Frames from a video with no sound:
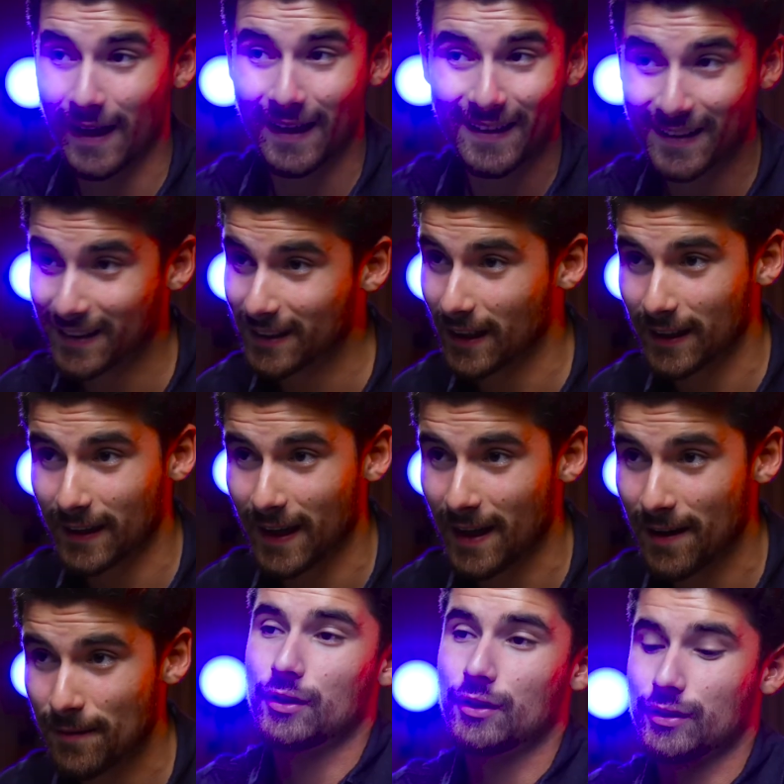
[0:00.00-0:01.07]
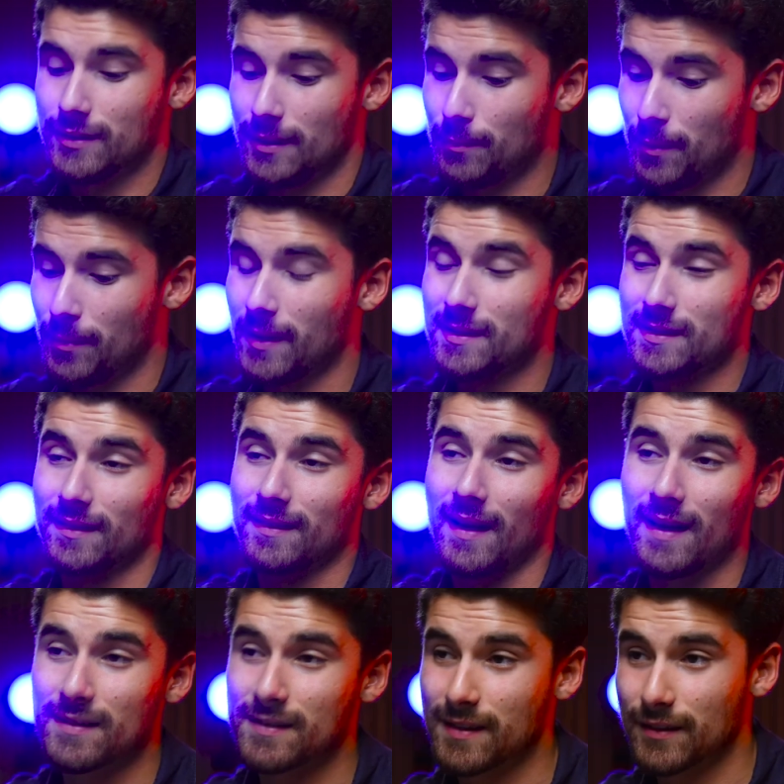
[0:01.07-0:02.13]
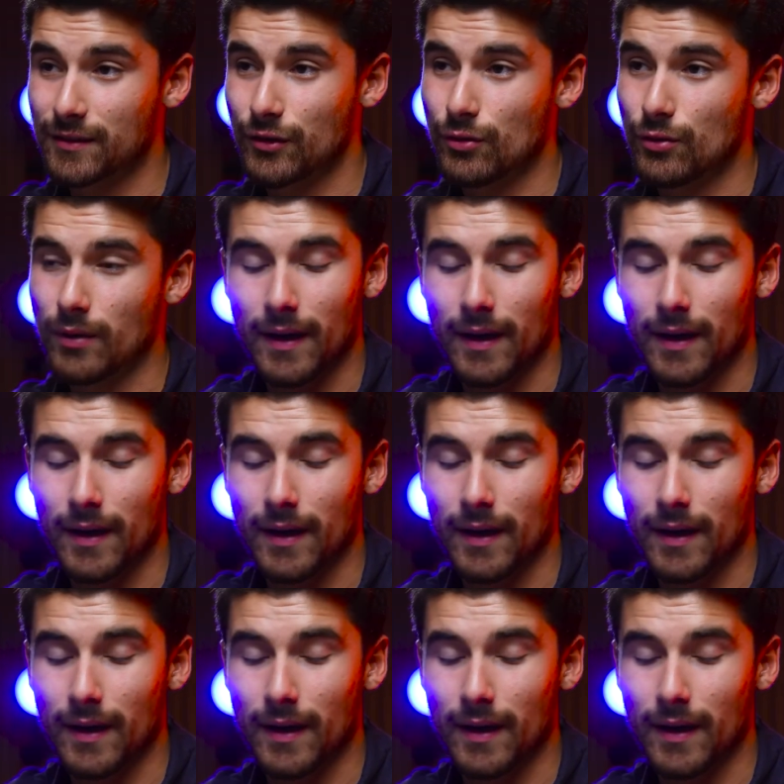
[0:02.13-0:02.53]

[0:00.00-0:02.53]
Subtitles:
anything like that, just simply because it ties things to you.